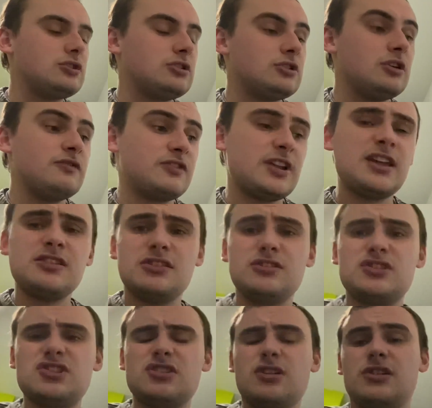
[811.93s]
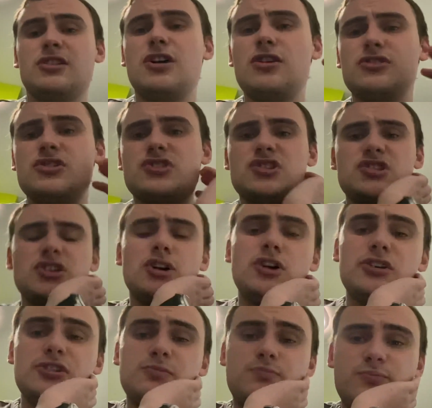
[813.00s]
Other than that, that's not a lot to
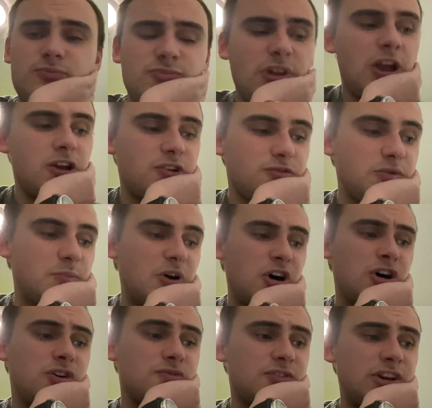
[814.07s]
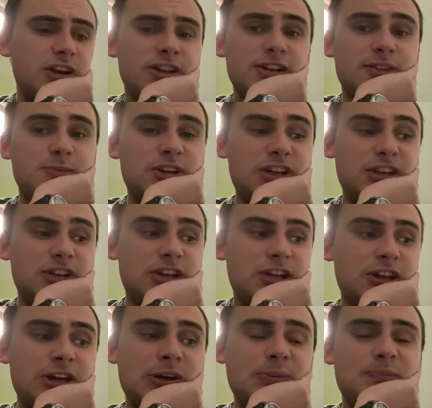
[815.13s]
sort of report on, really. I mean,
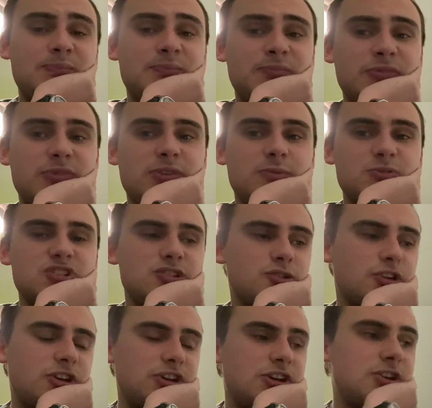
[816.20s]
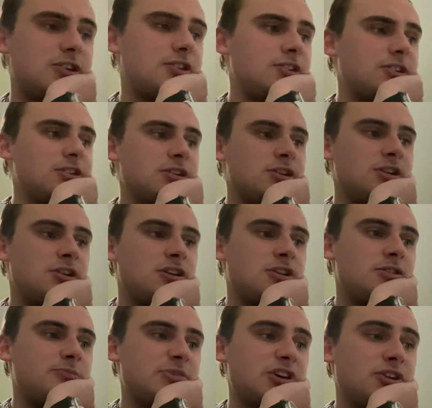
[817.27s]
I'm just looking at
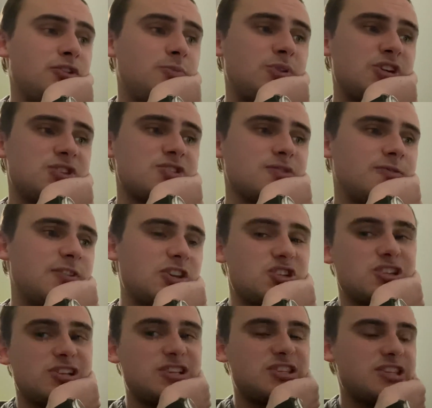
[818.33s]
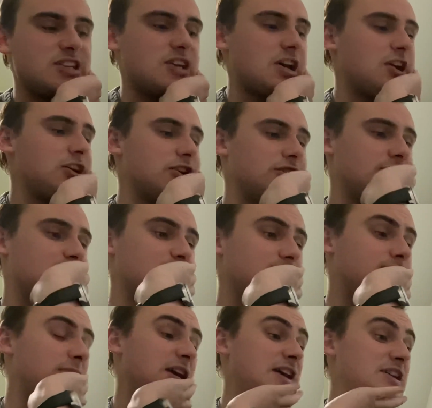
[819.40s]
my own personal fixture list here.
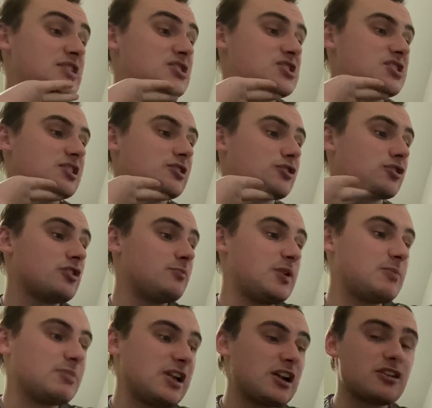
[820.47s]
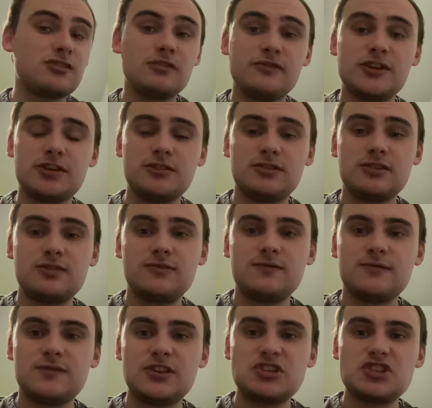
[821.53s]
May is still looking a bit blank other than
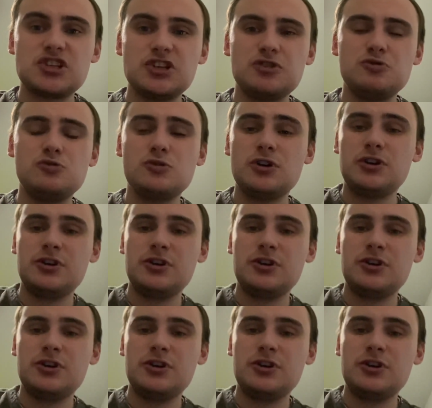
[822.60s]
for the two